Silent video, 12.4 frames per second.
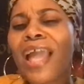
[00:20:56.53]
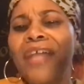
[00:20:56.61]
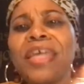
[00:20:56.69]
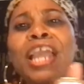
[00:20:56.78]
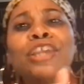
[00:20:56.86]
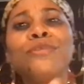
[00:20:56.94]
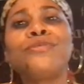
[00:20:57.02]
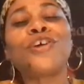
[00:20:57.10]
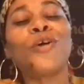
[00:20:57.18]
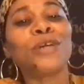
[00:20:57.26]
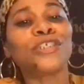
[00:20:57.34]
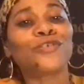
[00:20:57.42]
Thank you
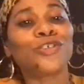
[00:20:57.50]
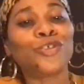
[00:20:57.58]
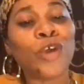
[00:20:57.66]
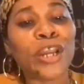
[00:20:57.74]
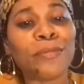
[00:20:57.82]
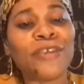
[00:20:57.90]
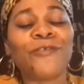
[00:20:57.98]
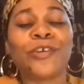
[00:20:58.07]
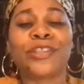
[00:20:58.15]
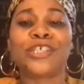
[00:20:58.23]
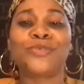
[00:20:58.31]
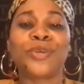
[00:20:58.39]
so much for joining me for
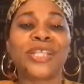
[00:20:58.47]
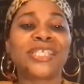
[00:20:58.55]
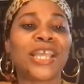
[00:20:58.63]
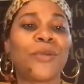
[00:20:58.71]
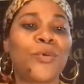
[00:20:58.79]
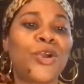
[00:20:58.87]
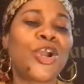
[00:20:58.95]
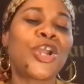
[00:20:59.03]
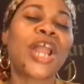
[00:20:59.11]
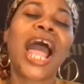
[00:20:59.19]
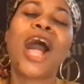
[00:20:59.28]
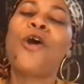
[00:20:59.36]
this Wednesday
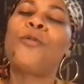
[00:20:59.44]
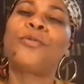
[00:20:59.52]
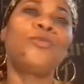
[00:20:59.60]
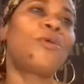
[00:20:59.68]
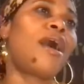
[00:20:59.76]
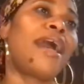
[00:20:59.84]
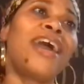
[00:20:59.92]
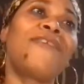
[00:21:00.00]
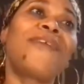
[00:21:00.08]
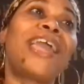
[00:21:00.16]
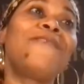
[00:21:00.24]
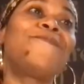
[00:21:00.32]
word. I hope you all have a